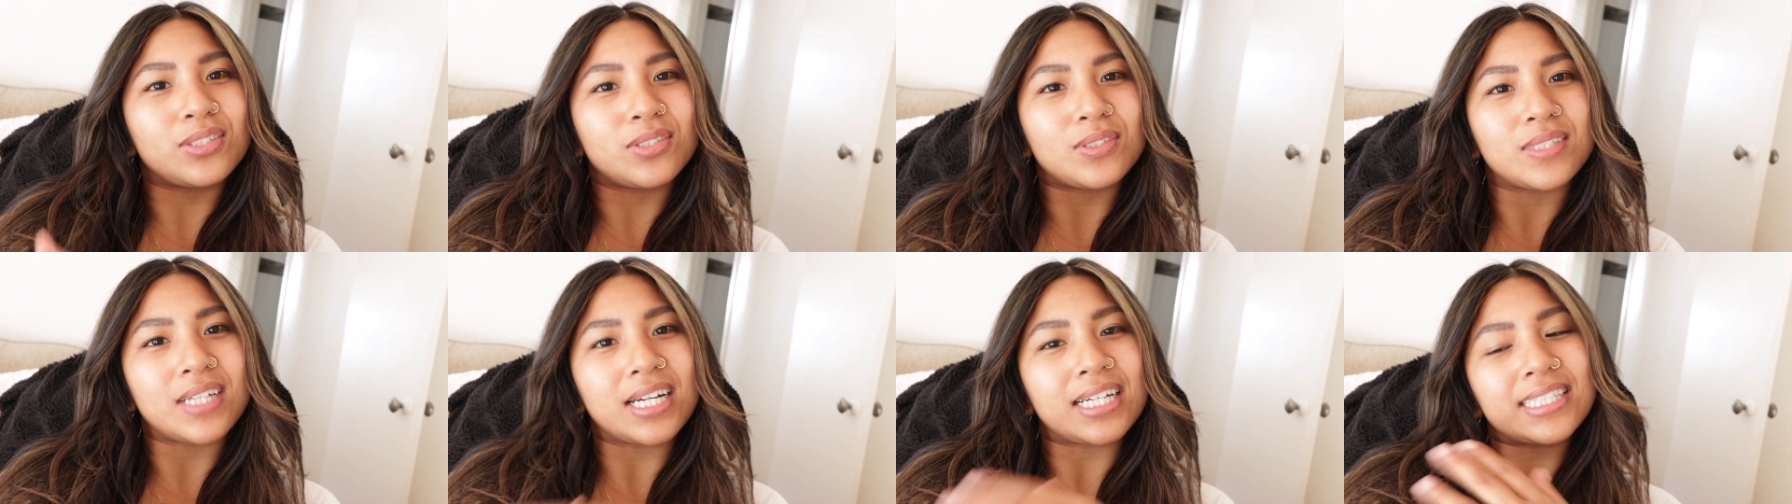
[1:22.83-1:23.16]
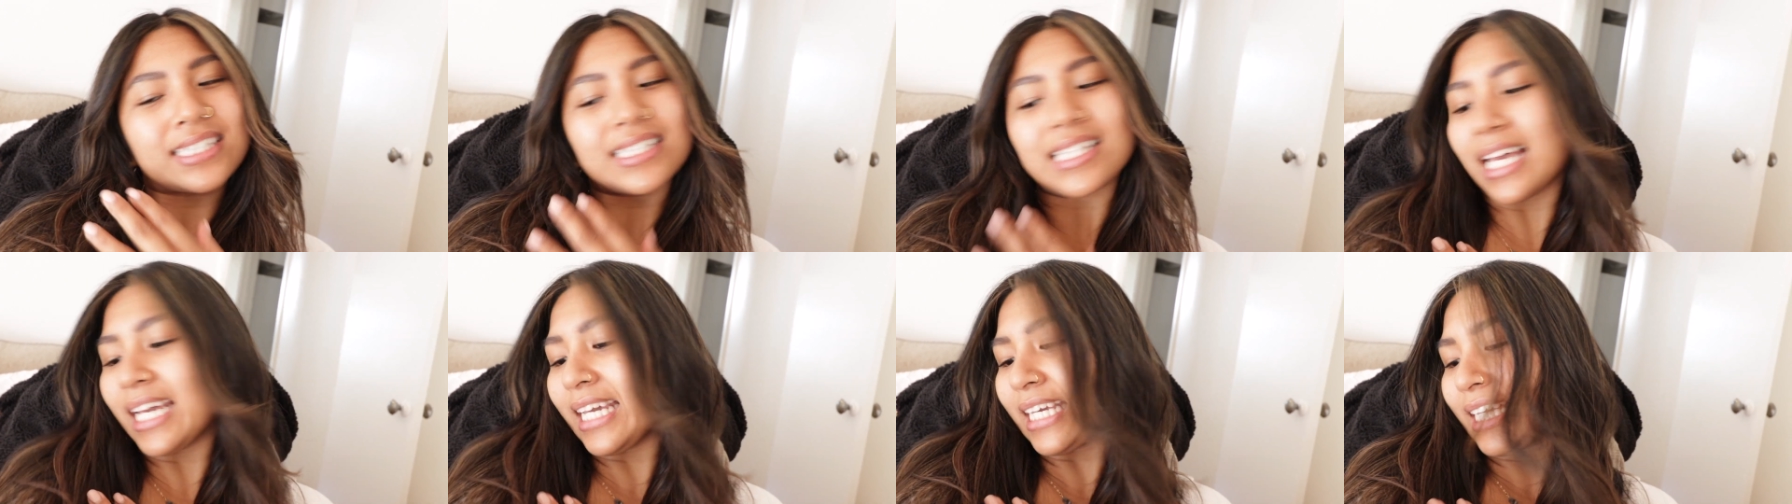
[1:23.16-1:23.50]
do you
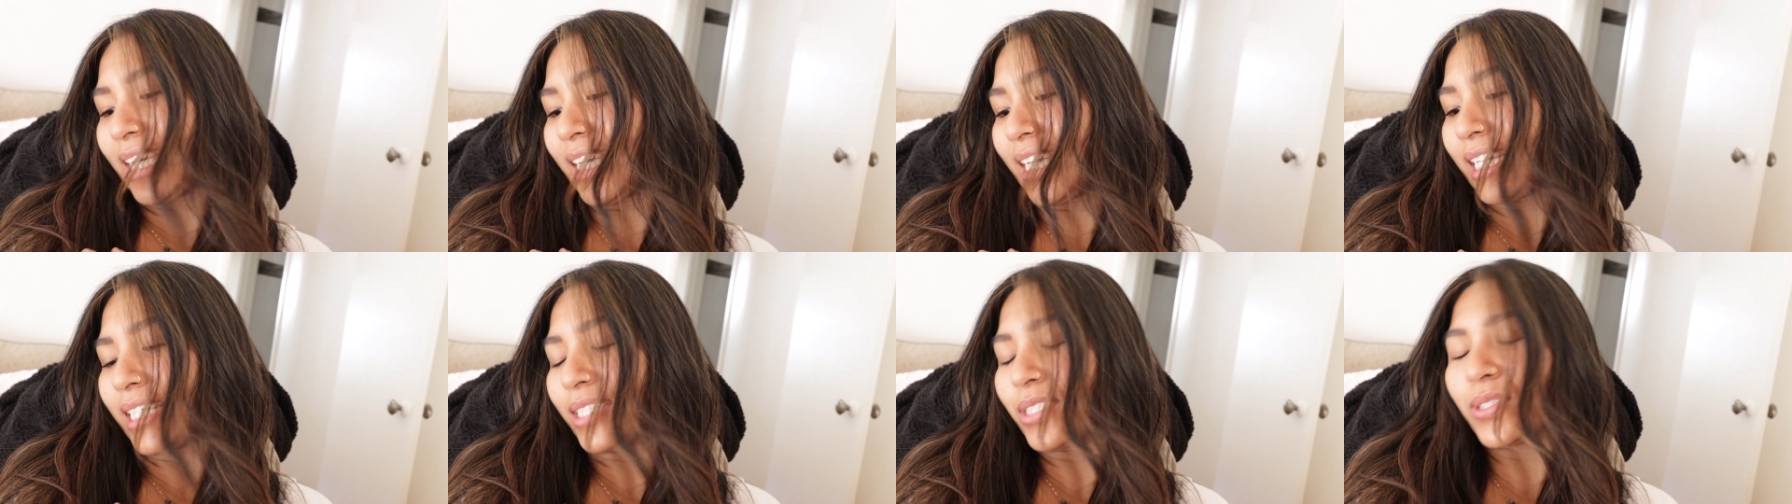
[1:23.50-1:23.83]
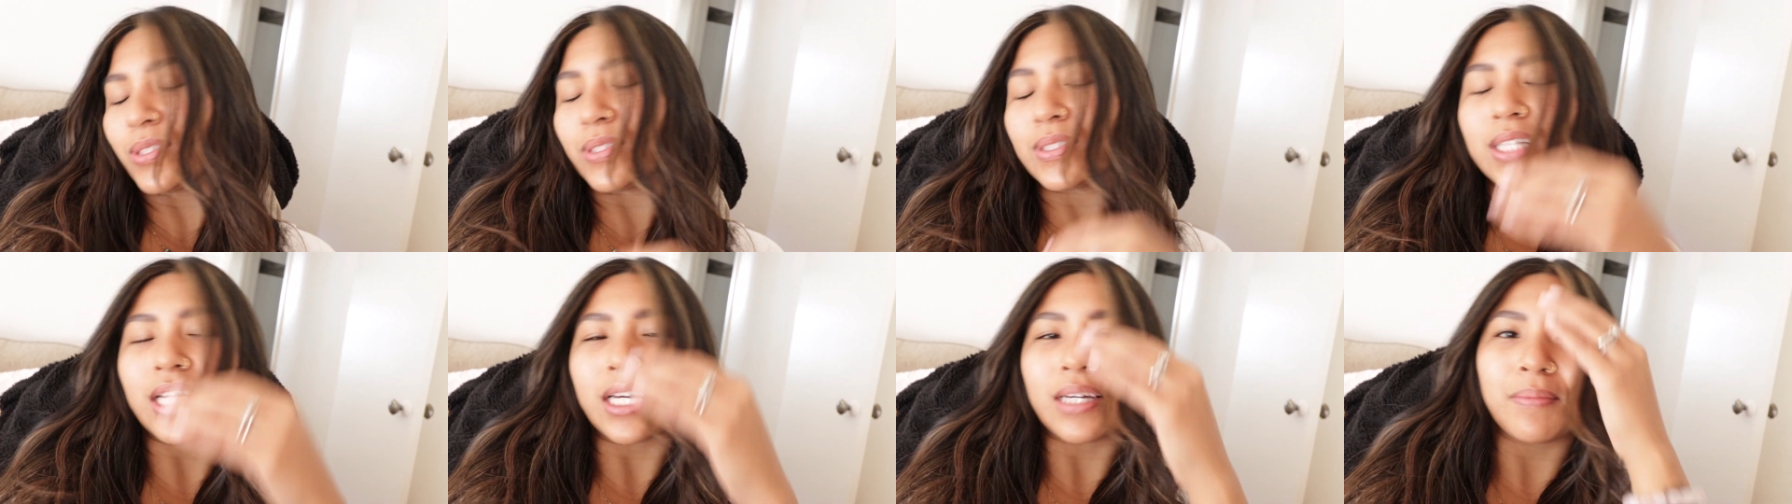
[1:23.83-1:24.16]
guys like it?
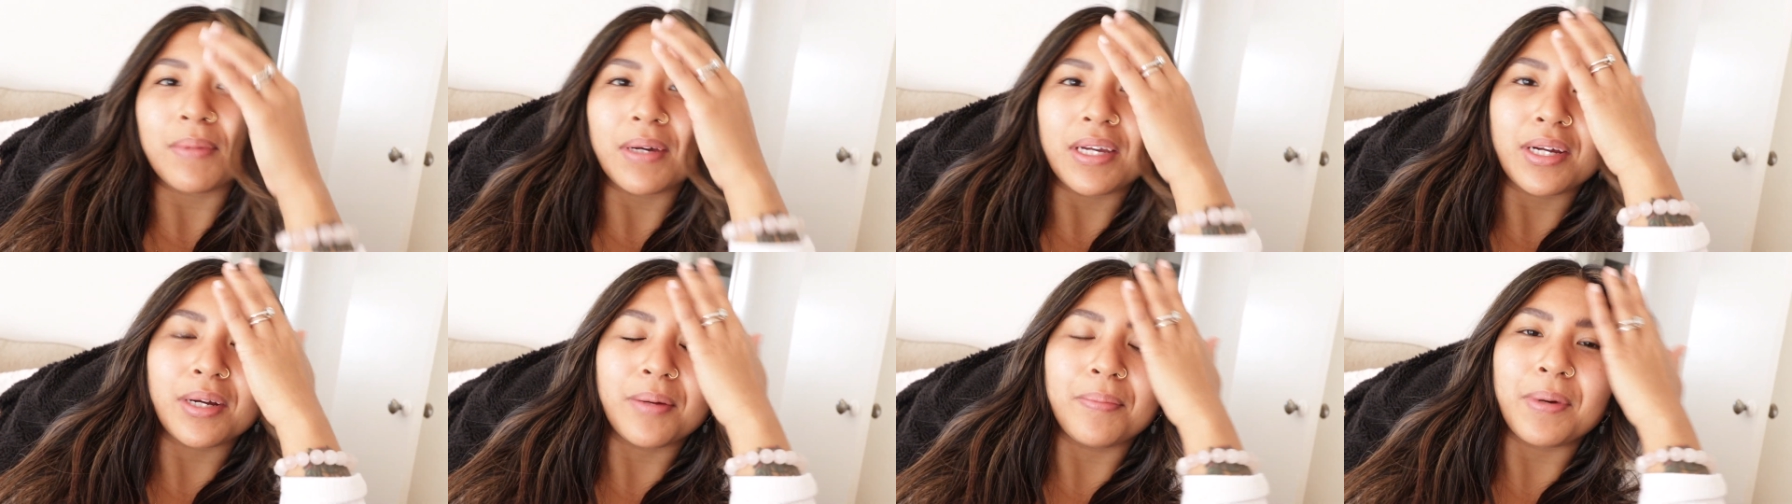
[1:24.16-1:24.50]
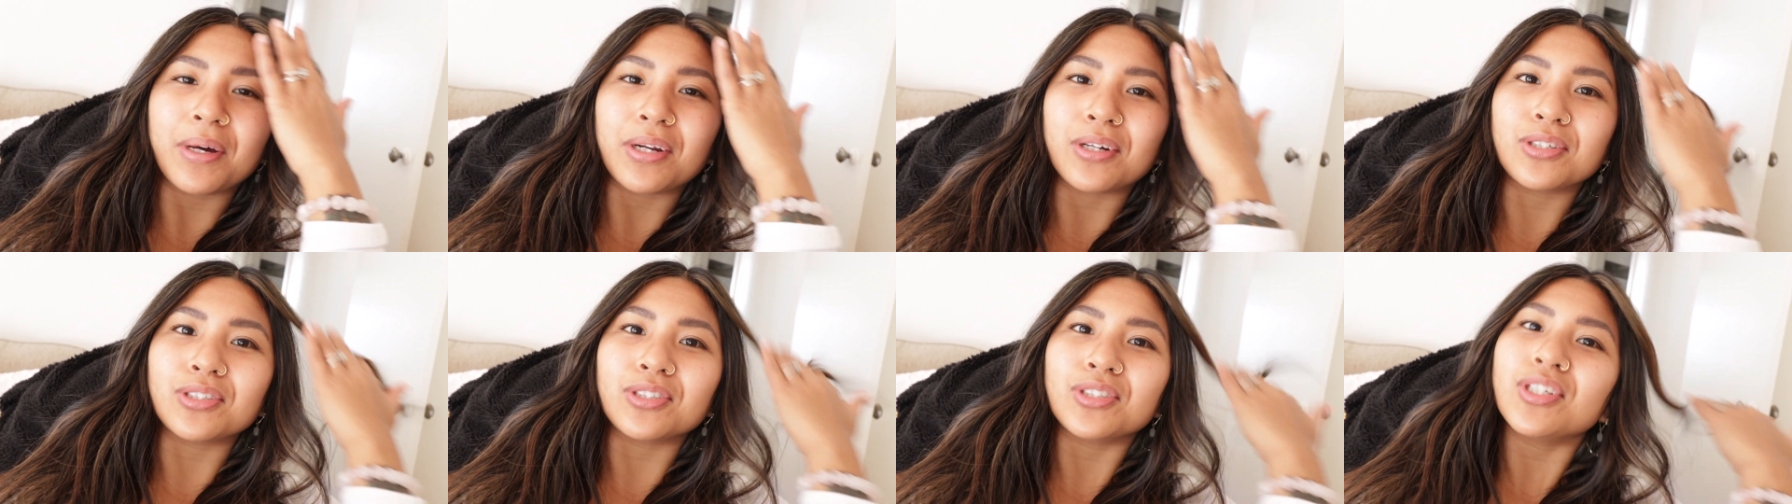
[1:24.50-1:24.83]
Do you like my hair
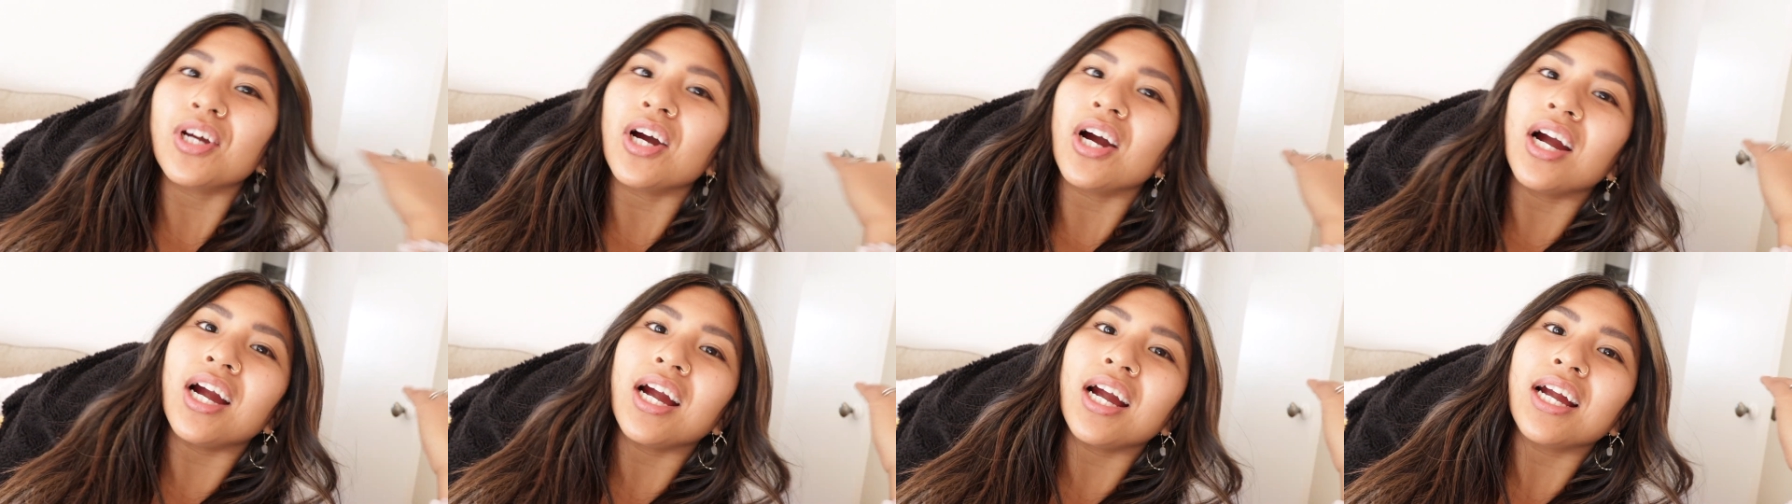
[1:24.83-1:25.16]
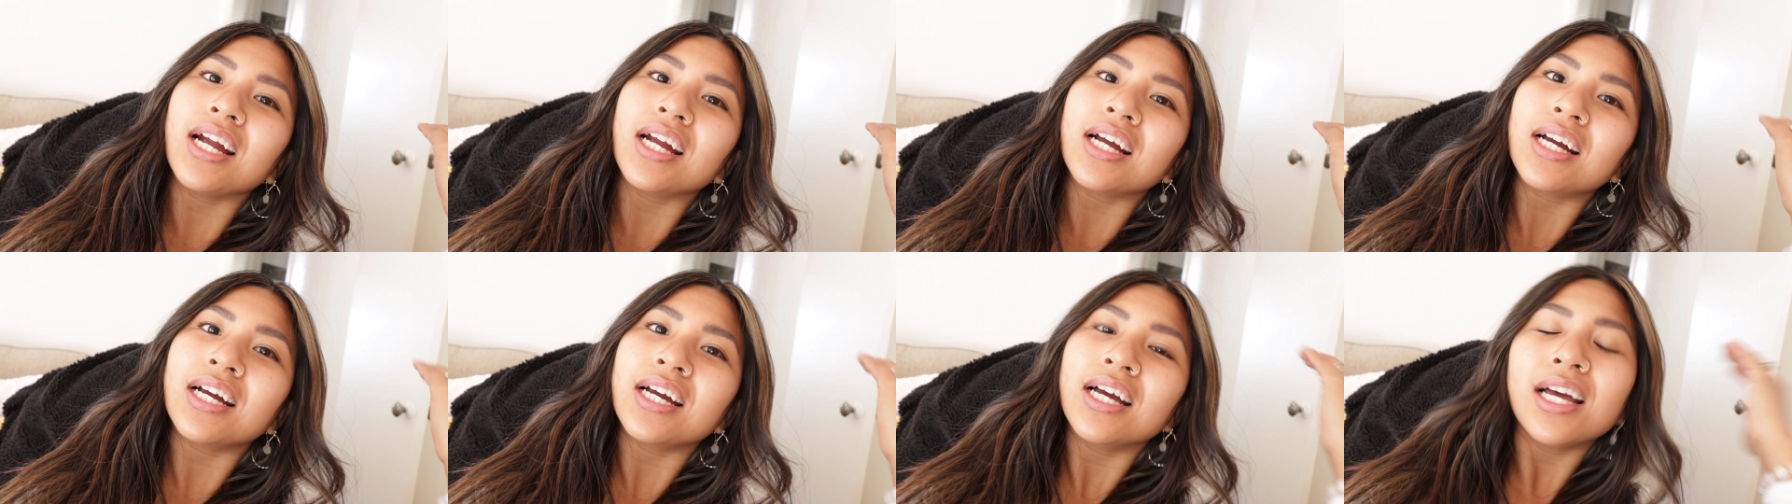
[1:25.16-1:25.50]
better
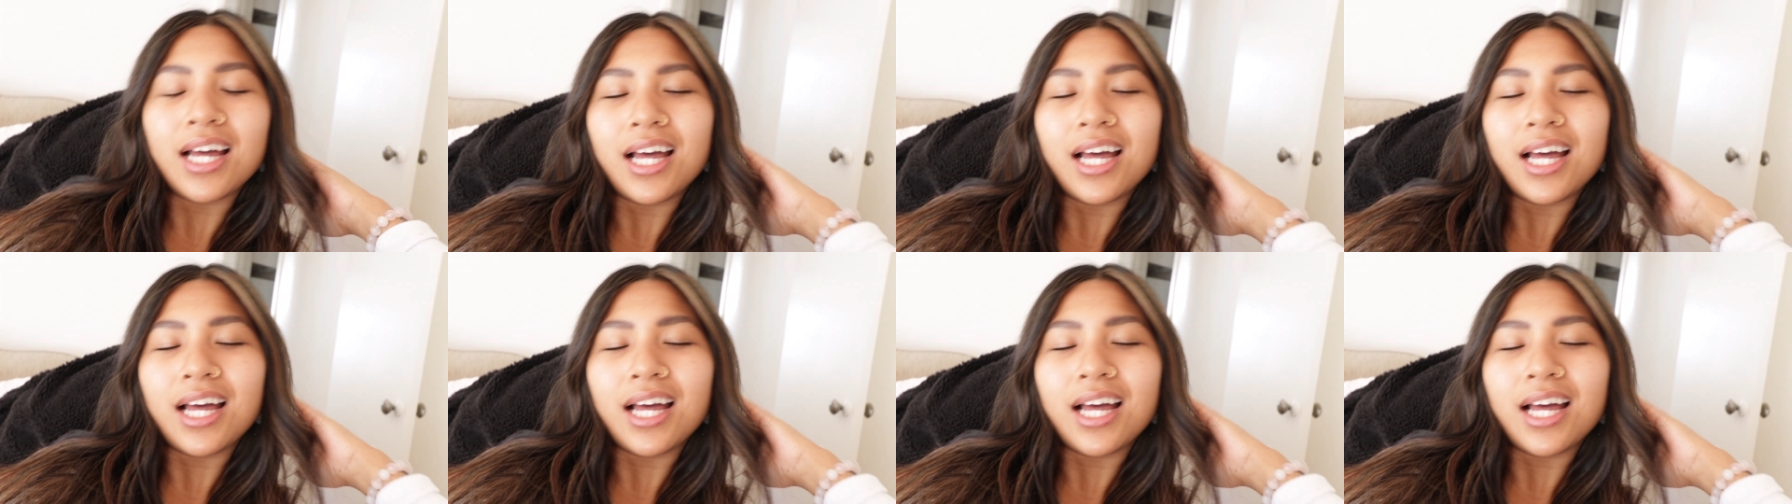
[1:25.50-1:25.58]
dark?